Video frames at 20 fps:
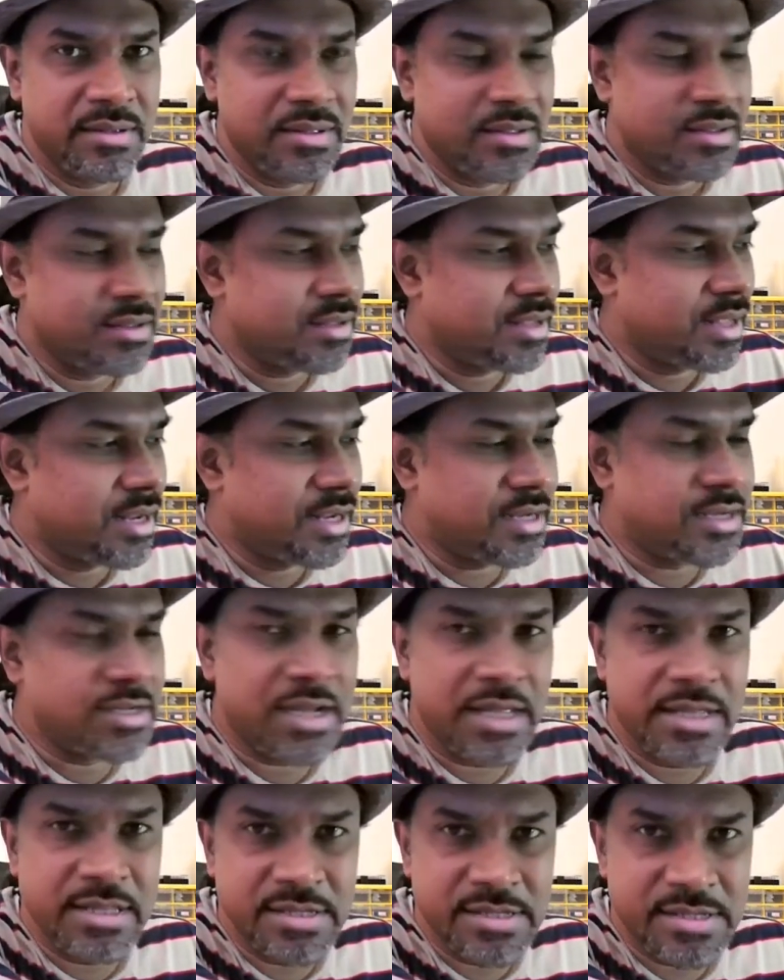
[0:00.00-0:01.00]
connector
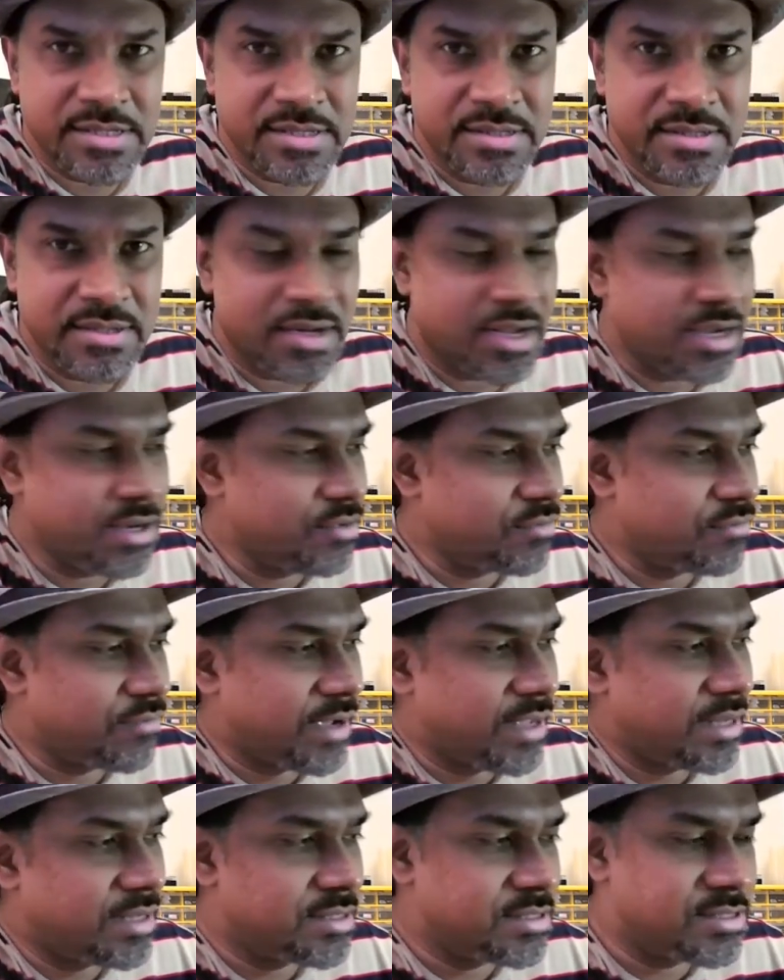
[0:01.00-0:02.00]
like this, right? You'll
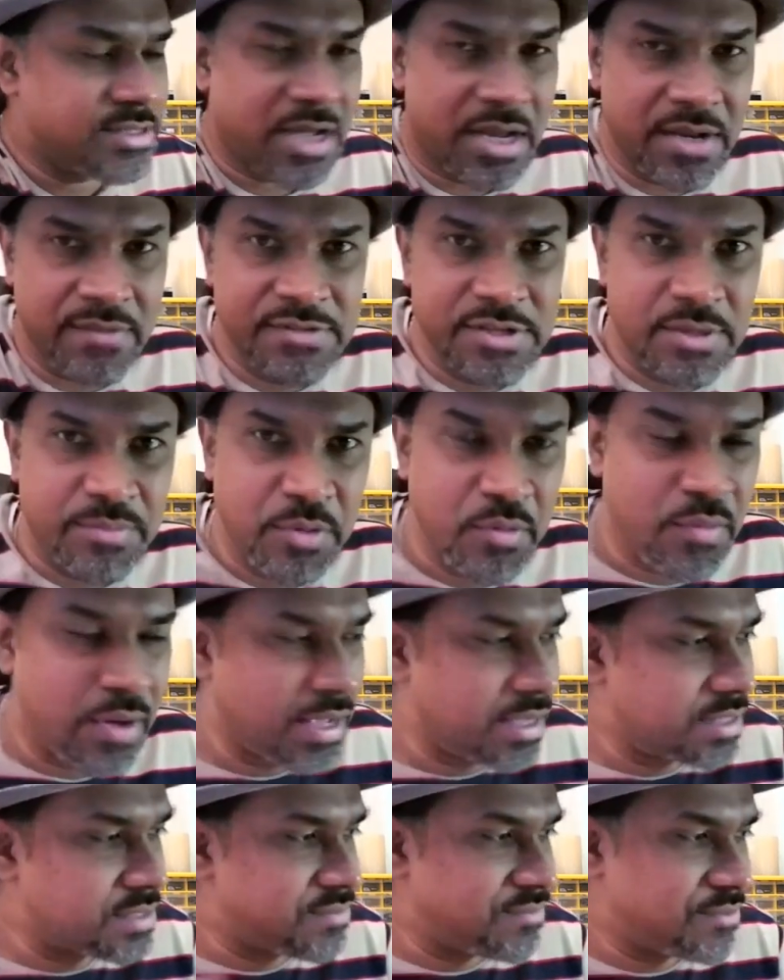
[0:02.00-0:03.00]
find this kind of jumper
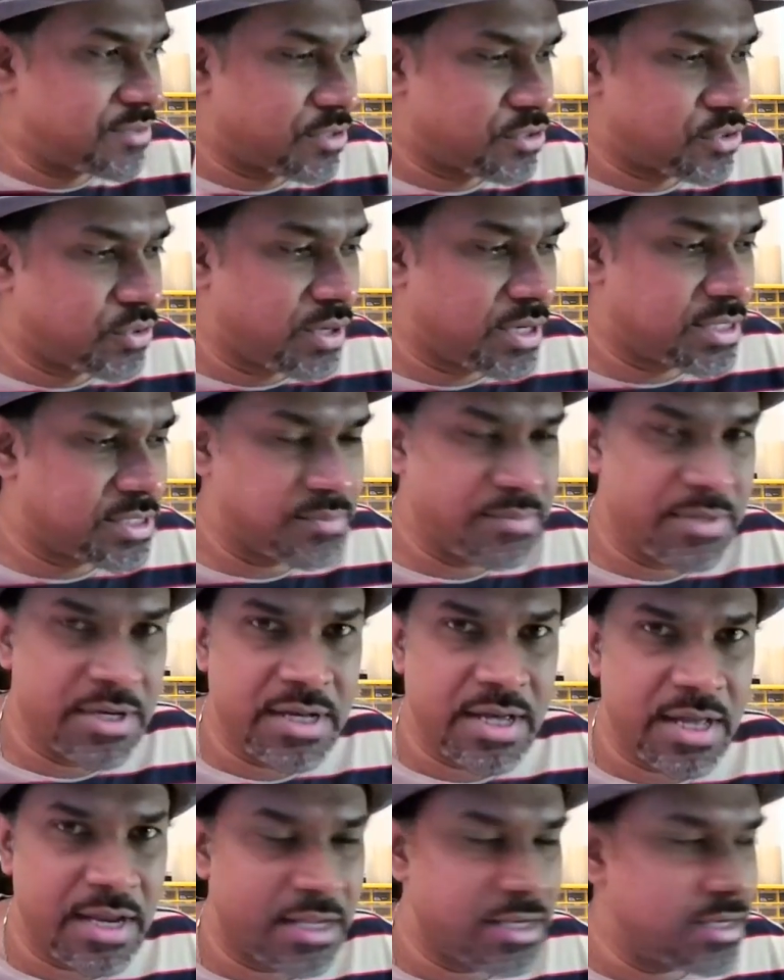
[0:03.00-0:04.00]
wires. It's also called as a Berg
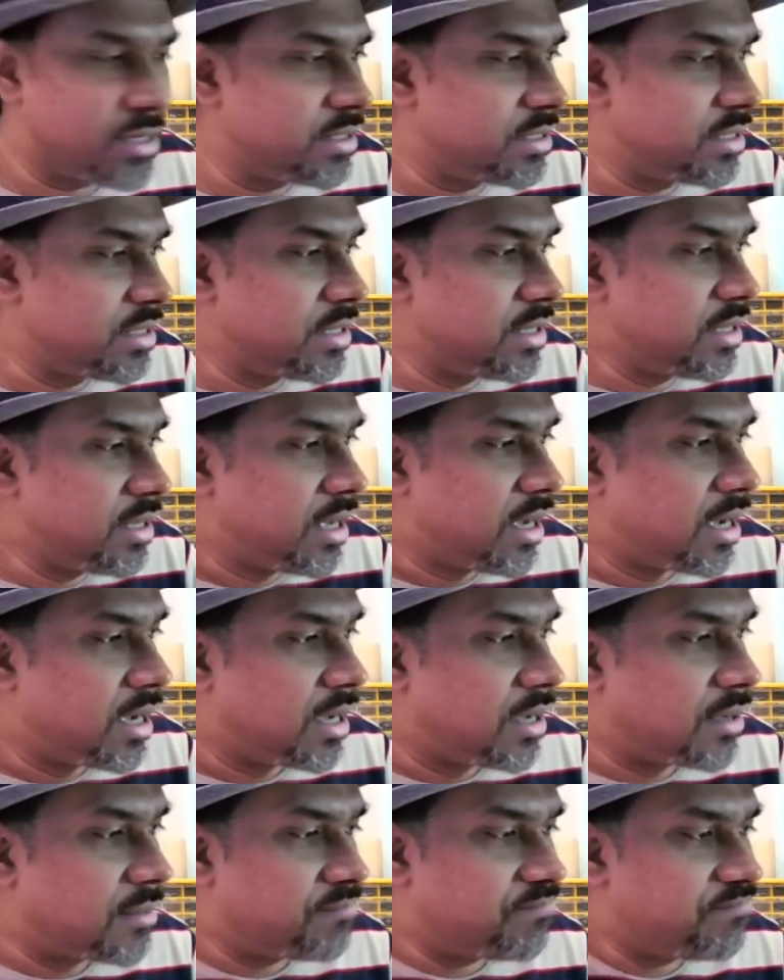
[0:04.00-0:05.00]
connector.
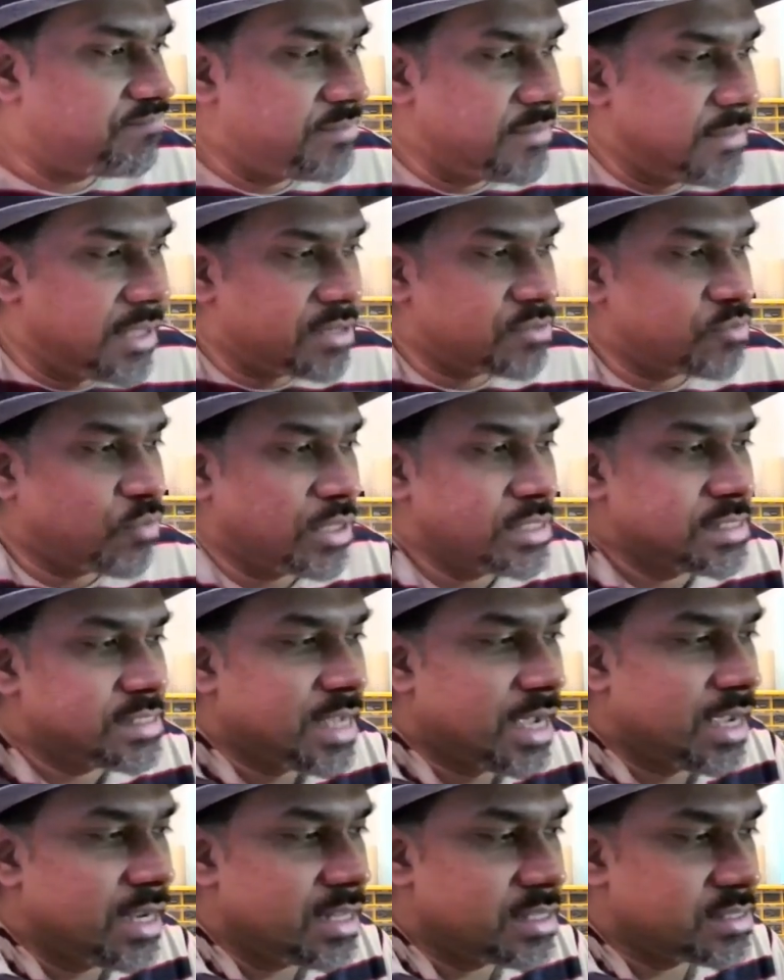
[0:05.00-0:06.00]
There's one
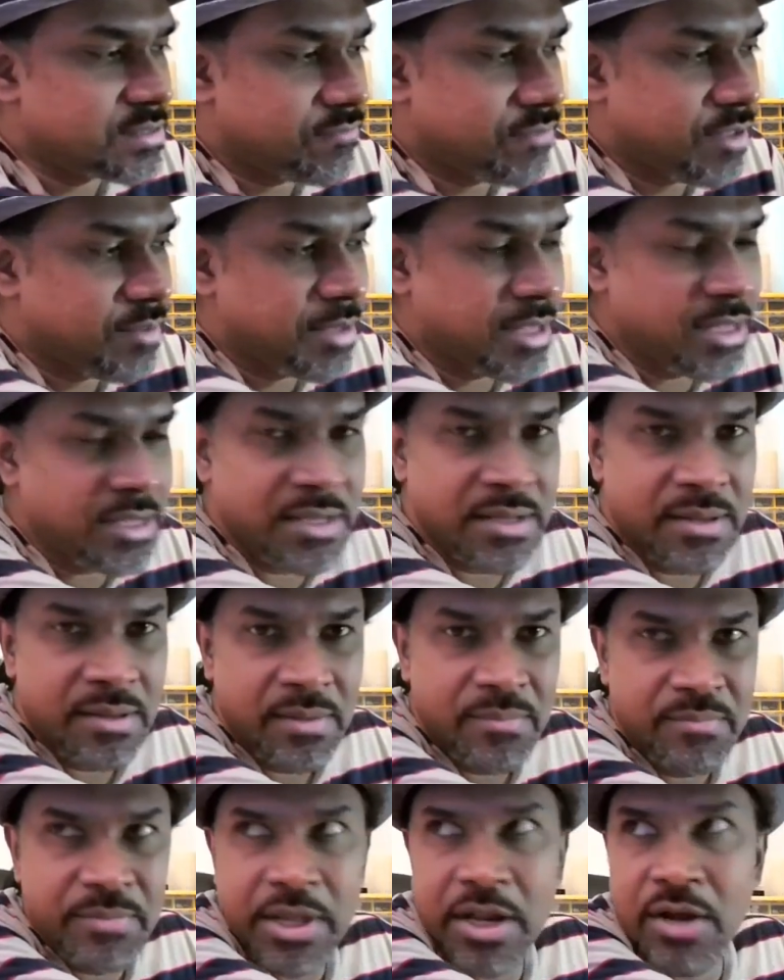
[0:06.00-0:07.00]
side is a female
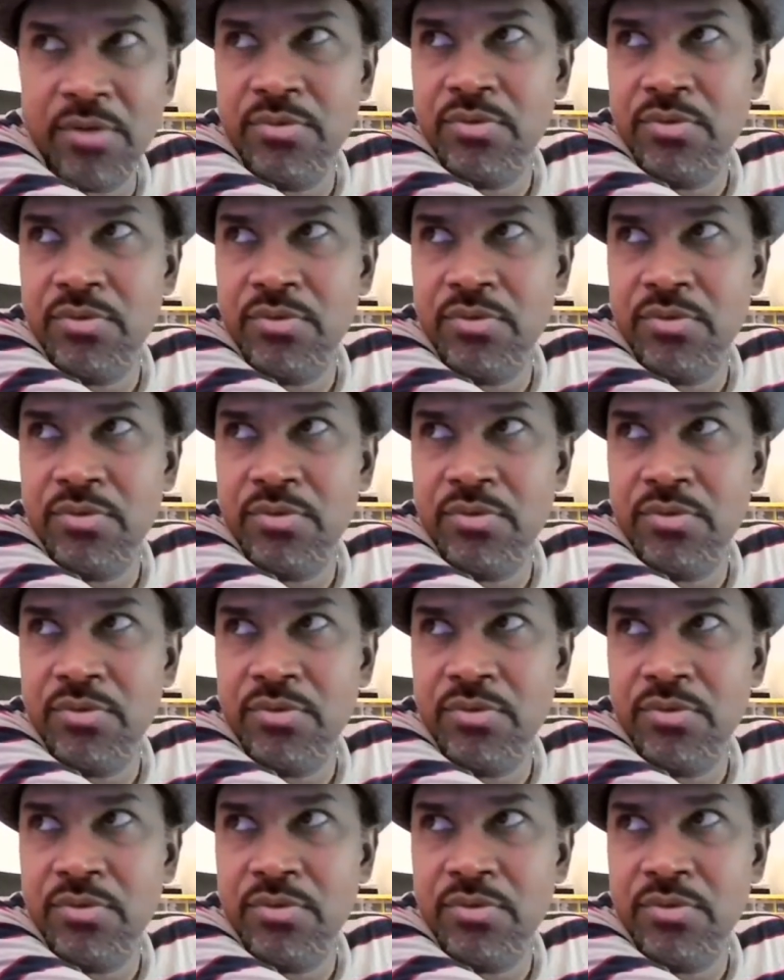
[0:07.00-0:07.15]
pin out,